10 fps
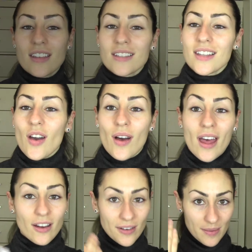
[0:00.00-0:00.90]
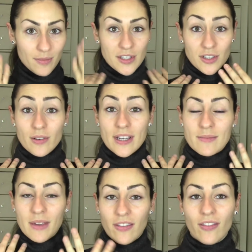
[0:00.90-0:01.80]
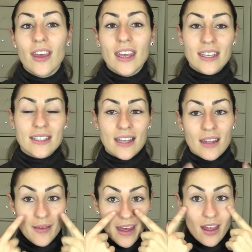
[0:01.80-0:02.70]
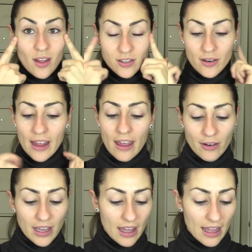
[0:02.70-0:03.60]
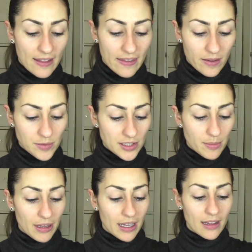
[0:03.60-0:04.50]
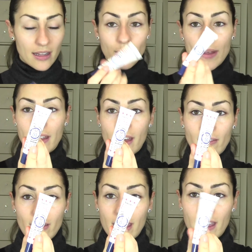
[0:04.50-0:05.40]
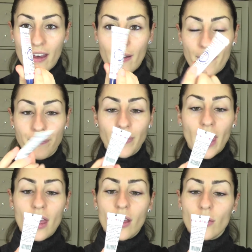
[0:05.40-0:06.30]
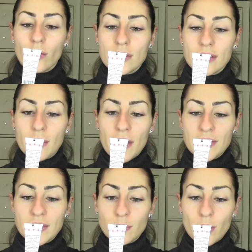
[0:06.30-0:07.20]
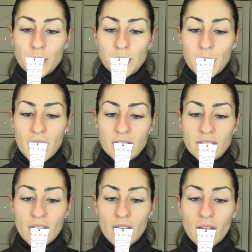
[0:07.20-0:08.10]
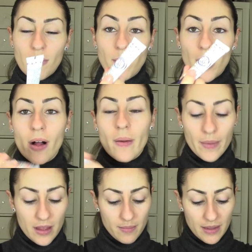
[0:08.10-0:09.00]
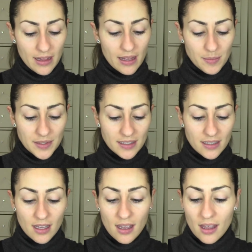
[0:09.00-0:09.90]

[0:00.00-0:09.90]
So I already moisturized my face and my under eye area, and now I'm just applying a little bit of a Smith's Rosebud balm on my lips.